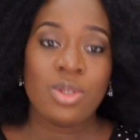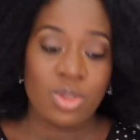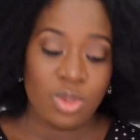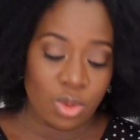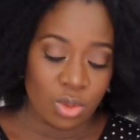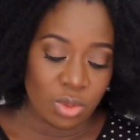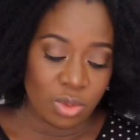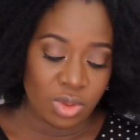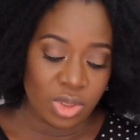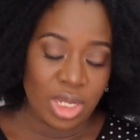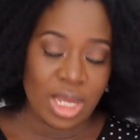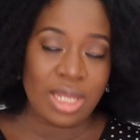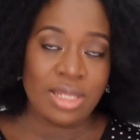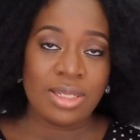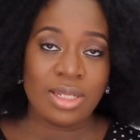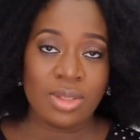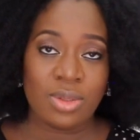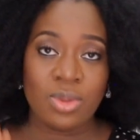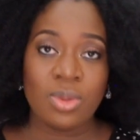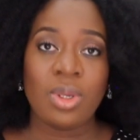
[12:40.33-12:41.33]
So yeah,
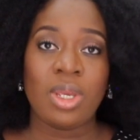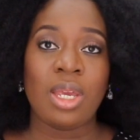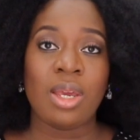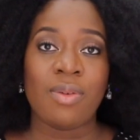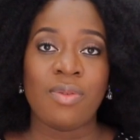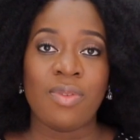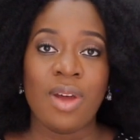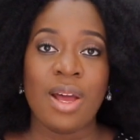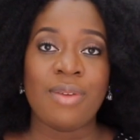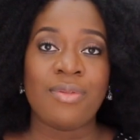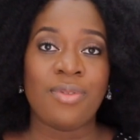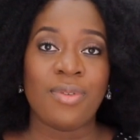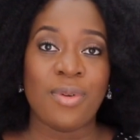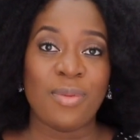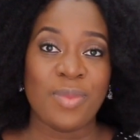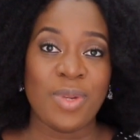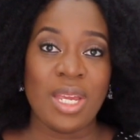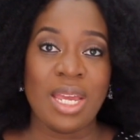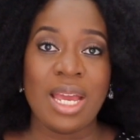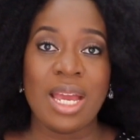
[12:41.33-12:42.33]
they took care of her
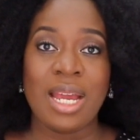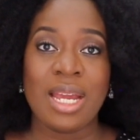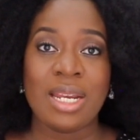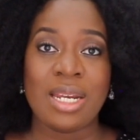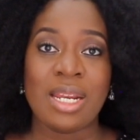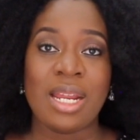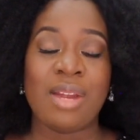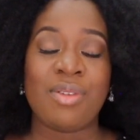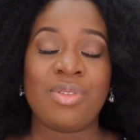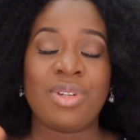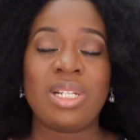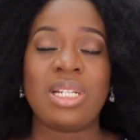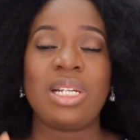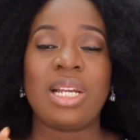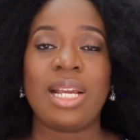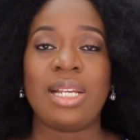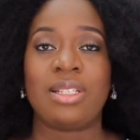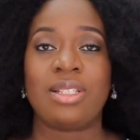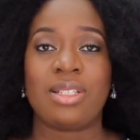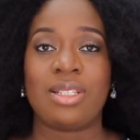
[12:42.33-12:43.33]
for me, and I really
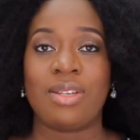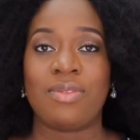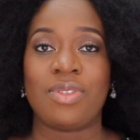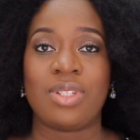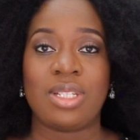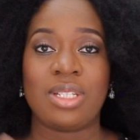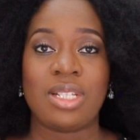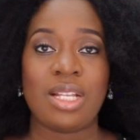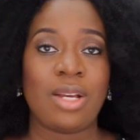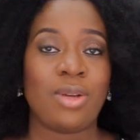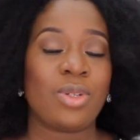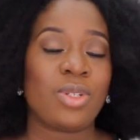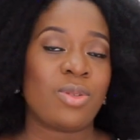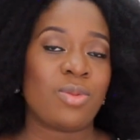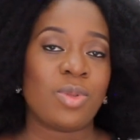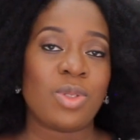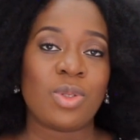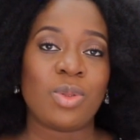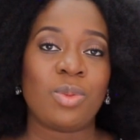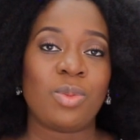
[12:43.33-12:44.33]
liked the service in that
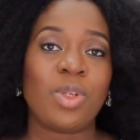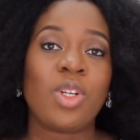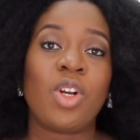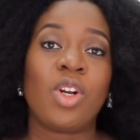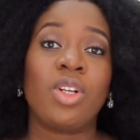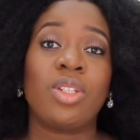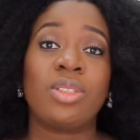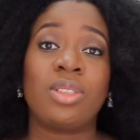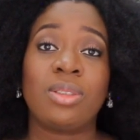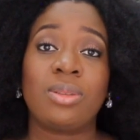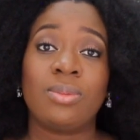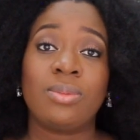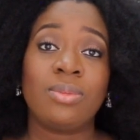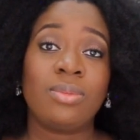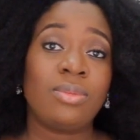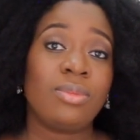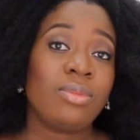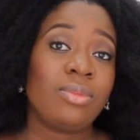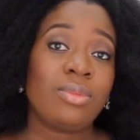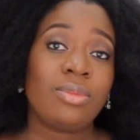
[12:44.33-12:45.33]
hospital because
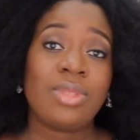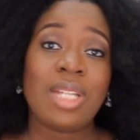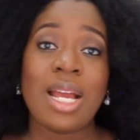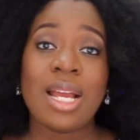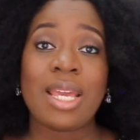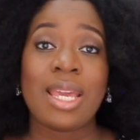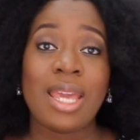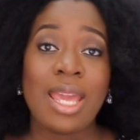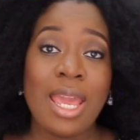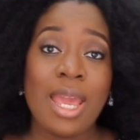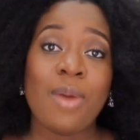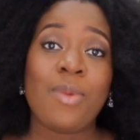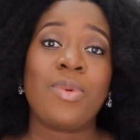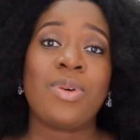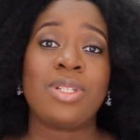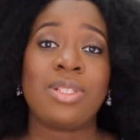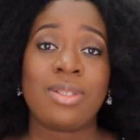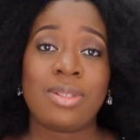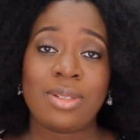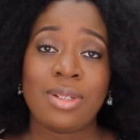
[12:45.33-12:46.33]
that care
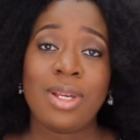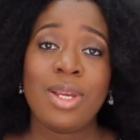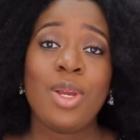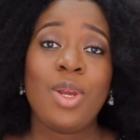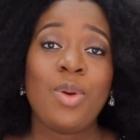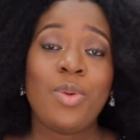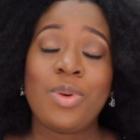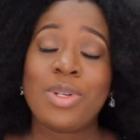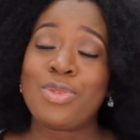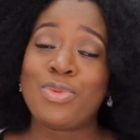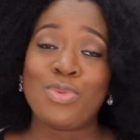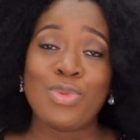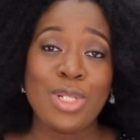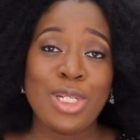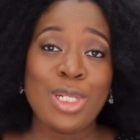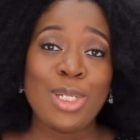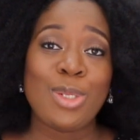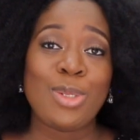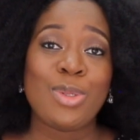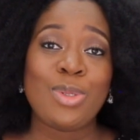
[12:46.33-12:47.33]
was
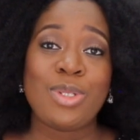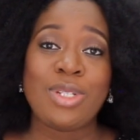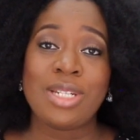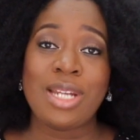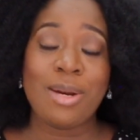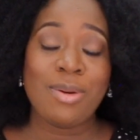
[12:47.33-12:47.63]
really good.